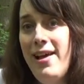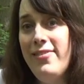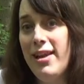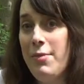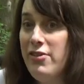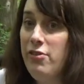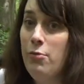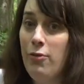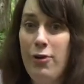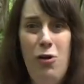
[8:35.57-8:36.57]
then I'm active
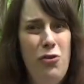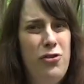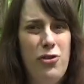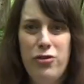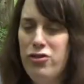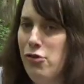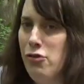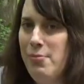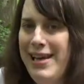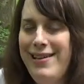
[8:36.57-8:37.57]
on all sorts of
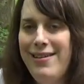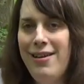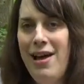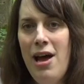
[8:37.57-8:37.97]
social media.